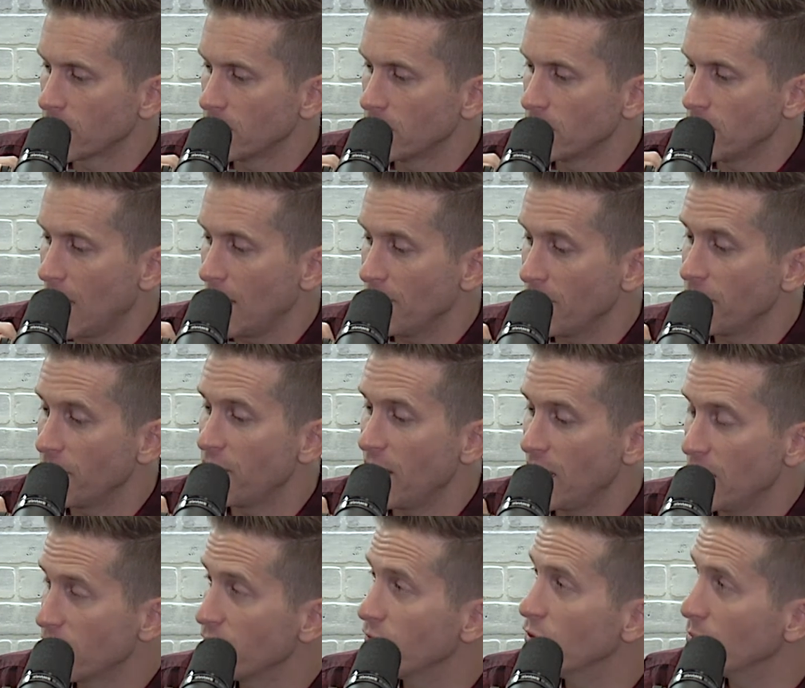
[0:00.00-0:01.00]
to have a
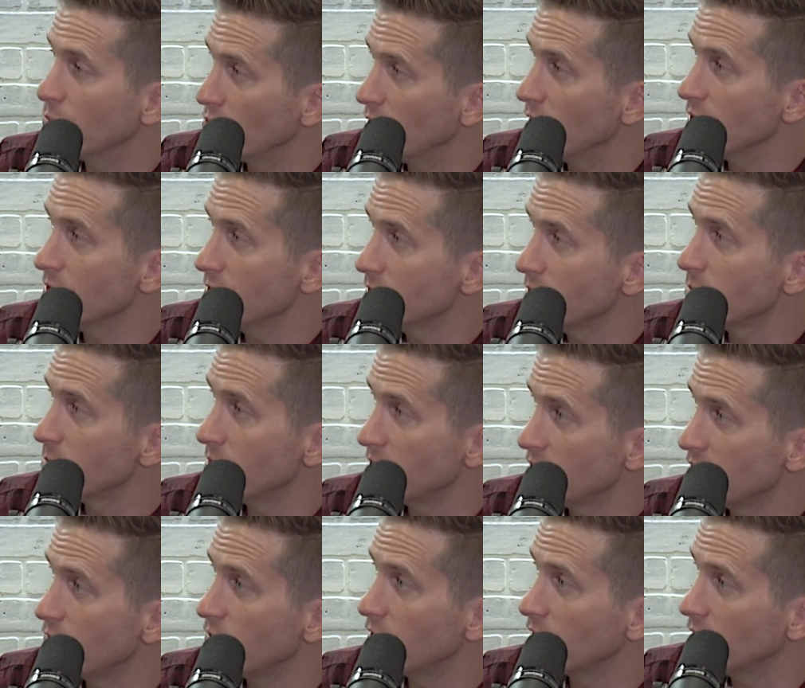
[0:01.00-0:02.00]
faithful presence,
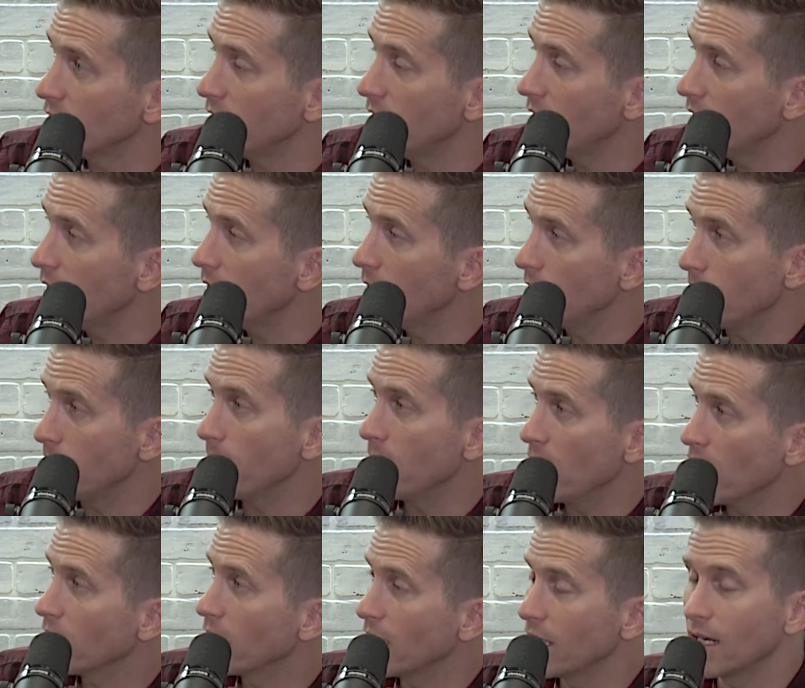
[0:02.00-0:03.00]
specifically in the
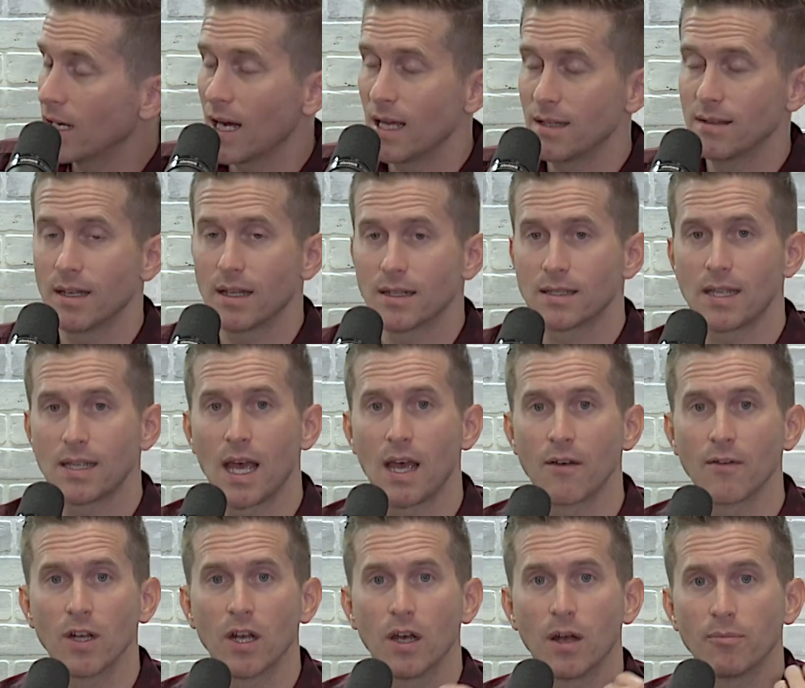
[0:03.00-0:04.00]
American context, to
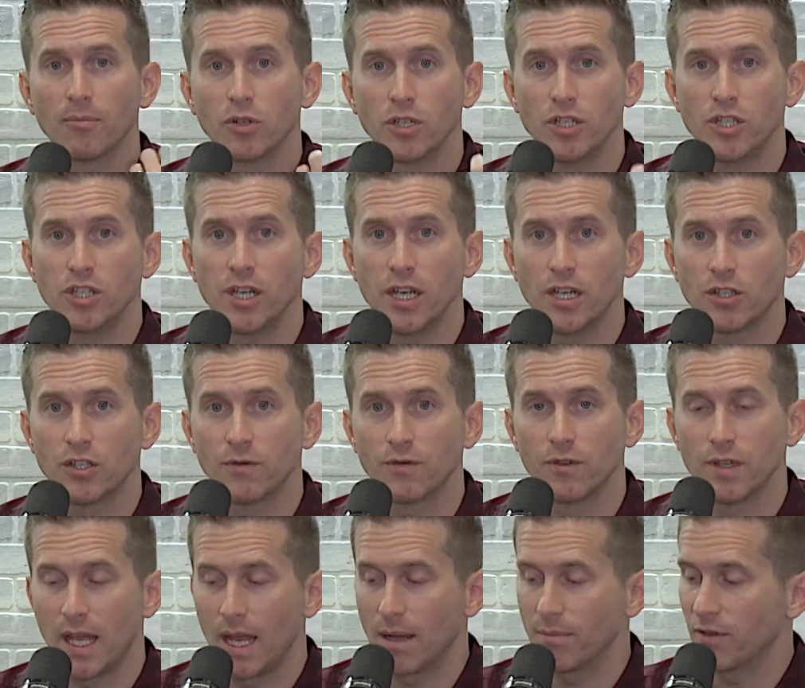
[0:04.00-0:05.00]
have an appreciation
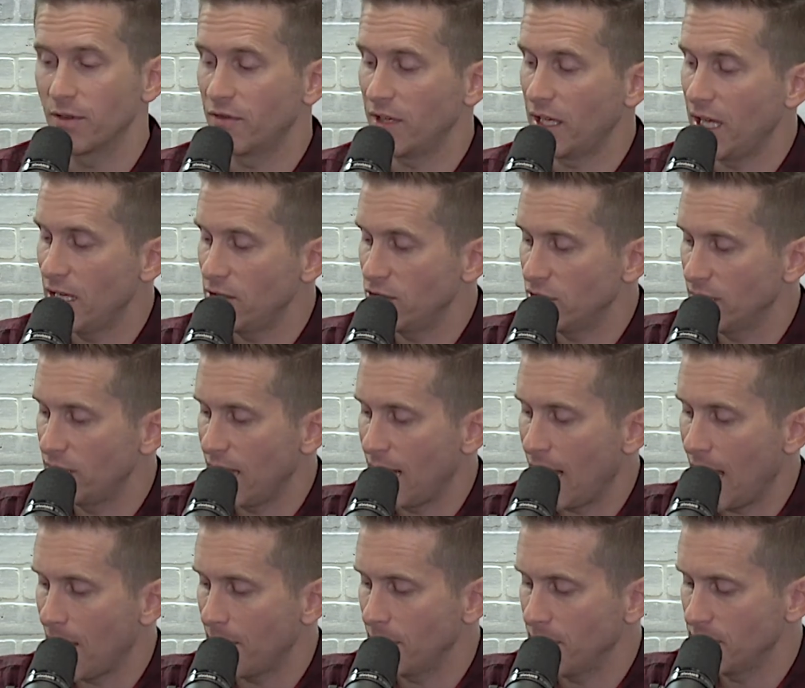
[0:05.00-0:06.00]
for the amplification that
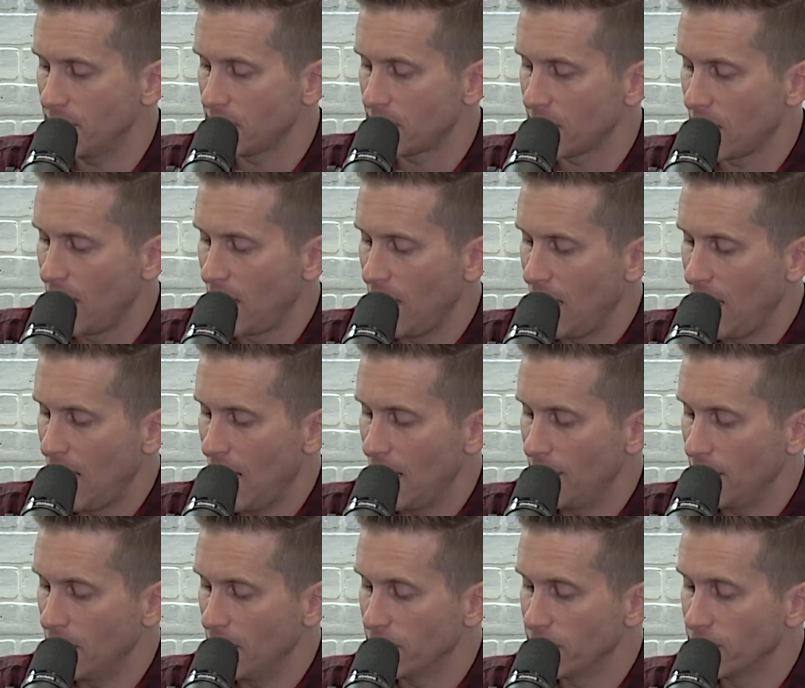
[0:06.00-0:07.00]
happens,
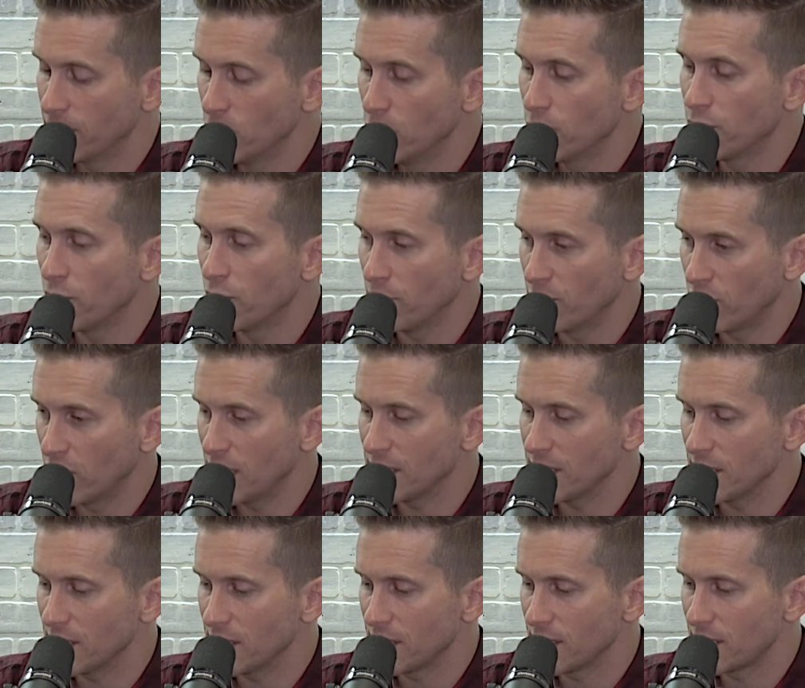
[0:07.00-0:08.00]
and then a fruitful
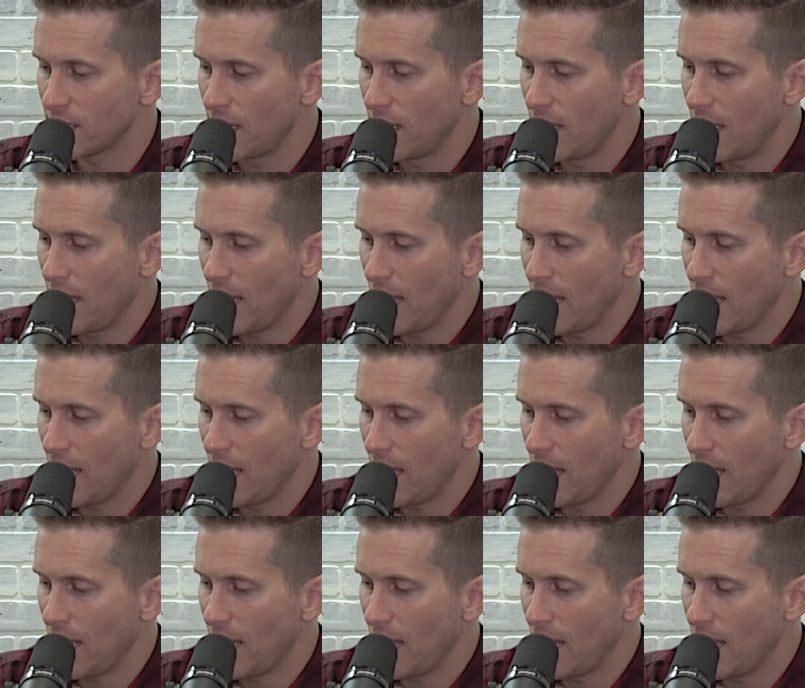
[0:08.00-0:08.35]
presence.